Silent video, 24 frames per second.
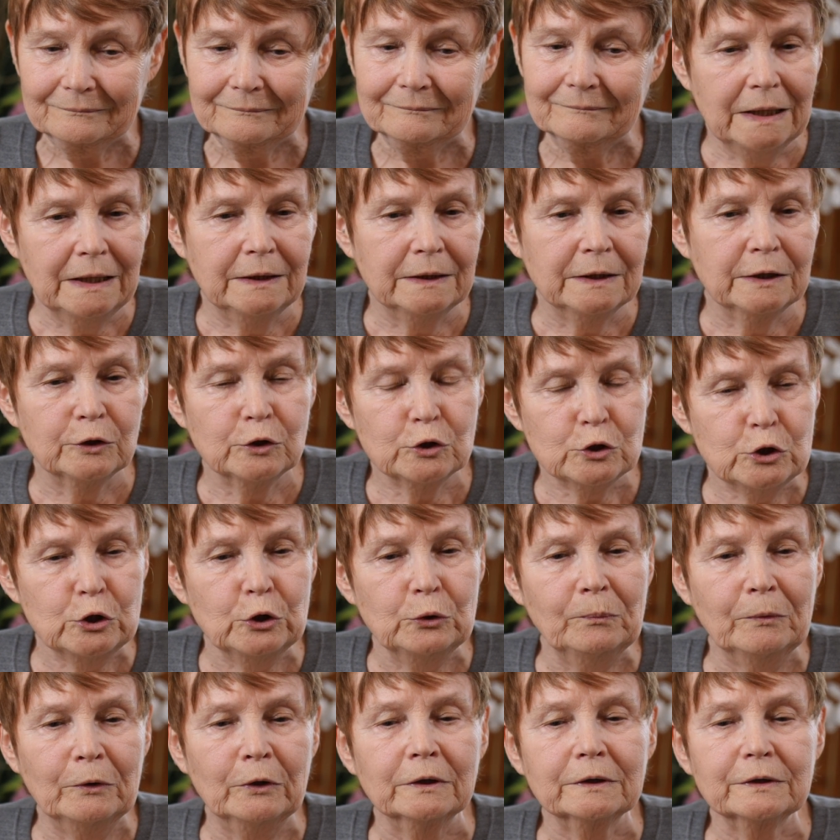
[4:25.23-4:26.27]
He did
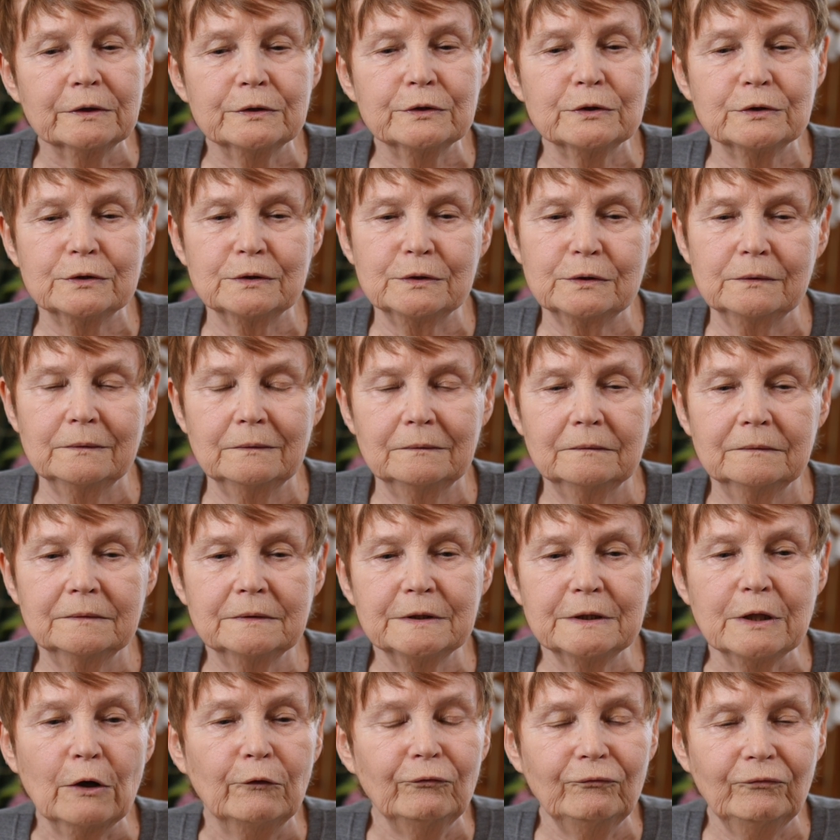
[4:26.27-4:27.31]
two books,
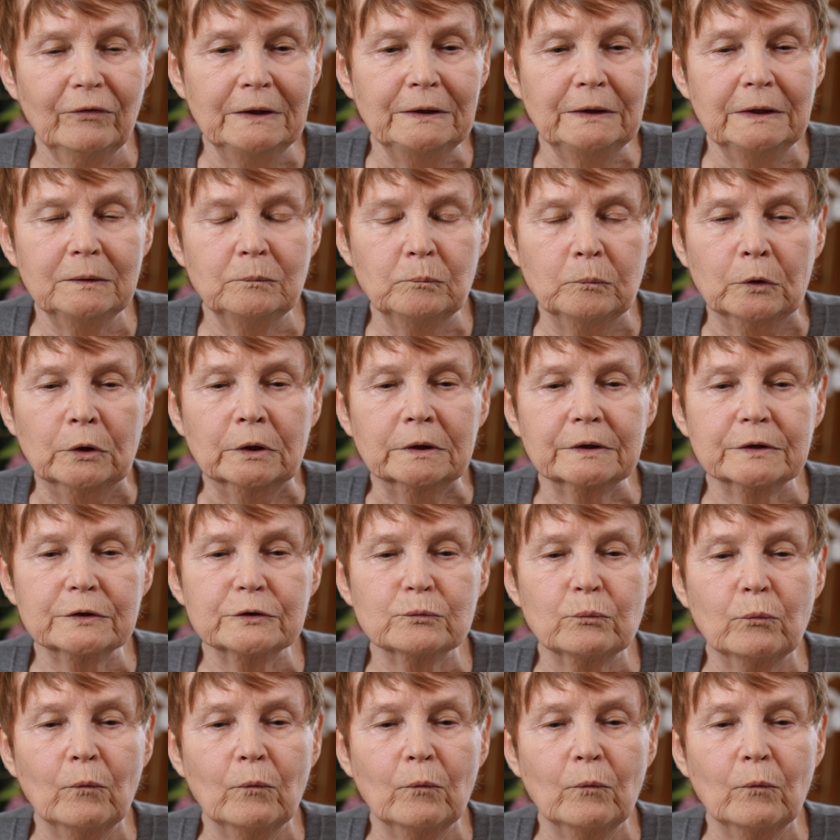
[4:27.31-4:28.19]
self-funded books.